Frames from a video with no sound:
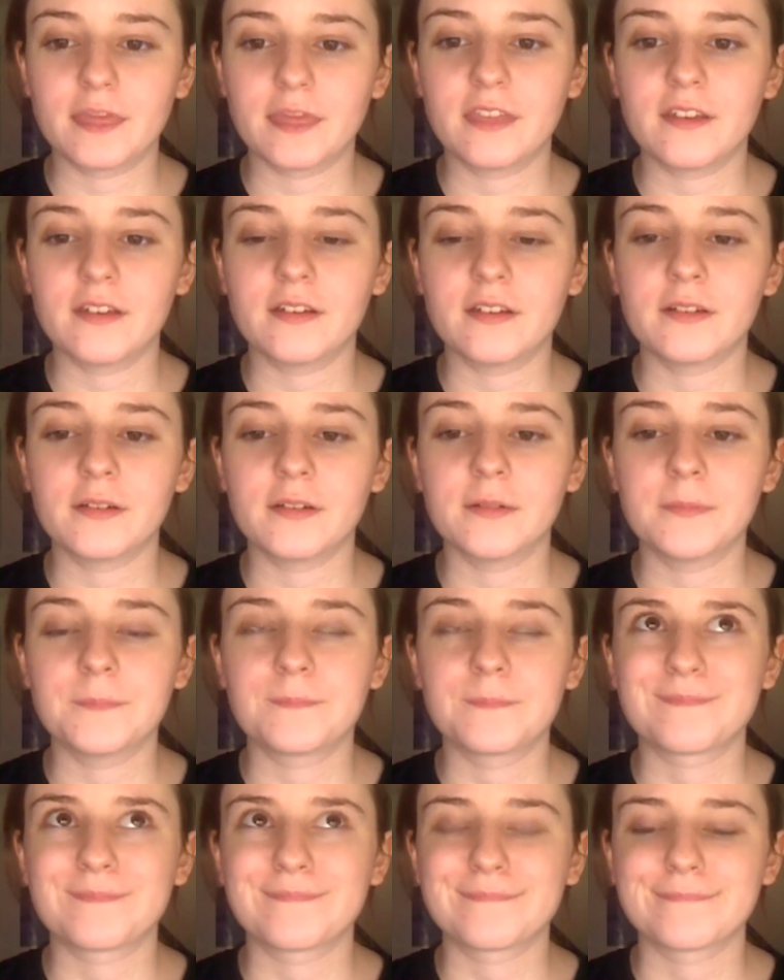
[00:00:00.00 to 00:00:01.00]
the
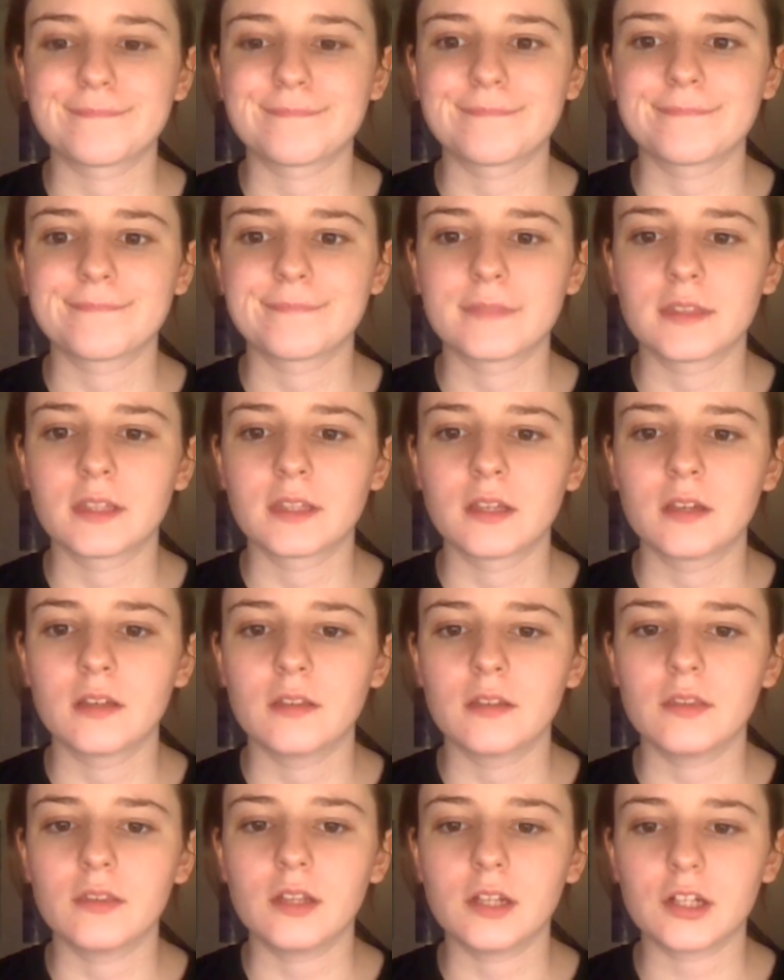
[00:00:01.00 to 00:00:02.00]

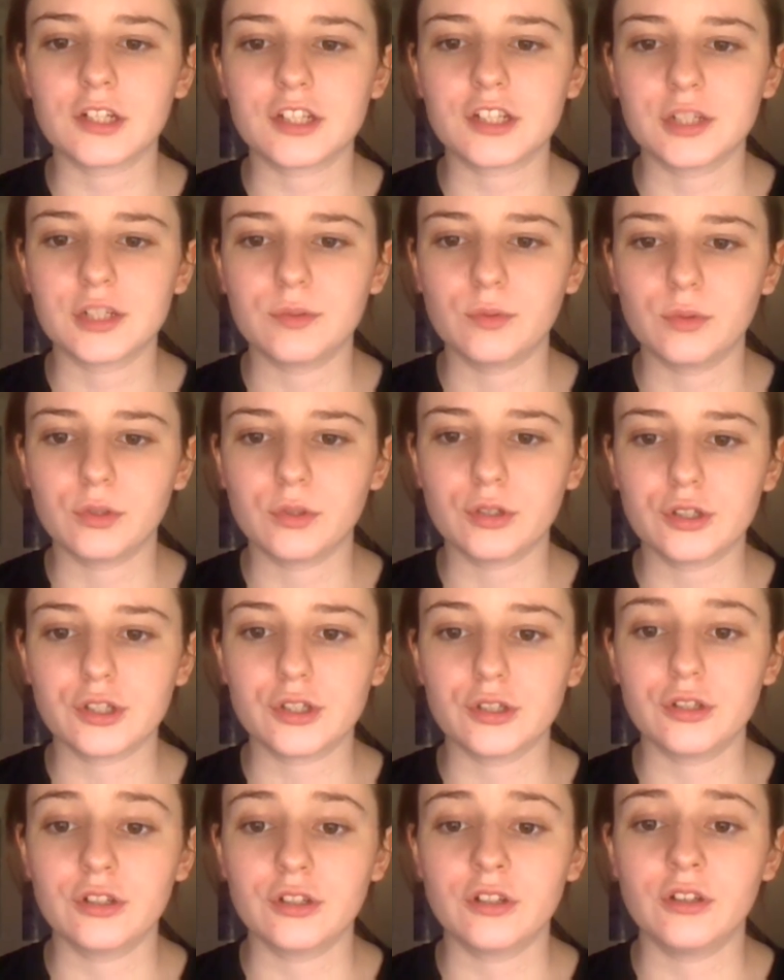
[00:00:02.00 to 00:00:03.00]
look she wore
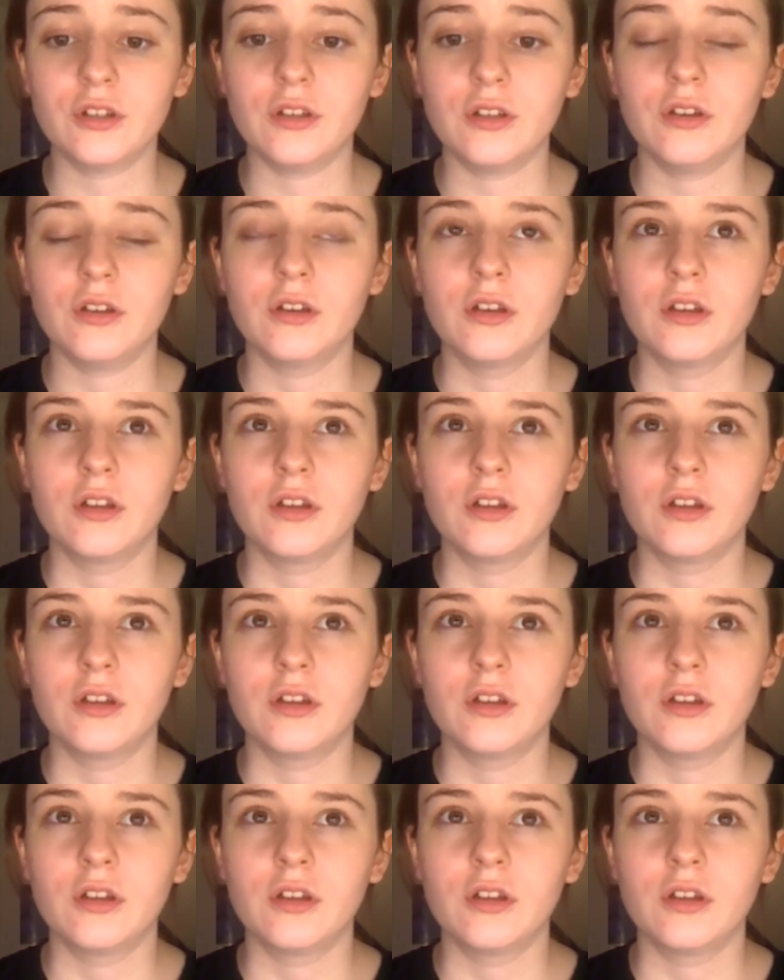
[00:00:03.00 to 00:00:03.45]
to,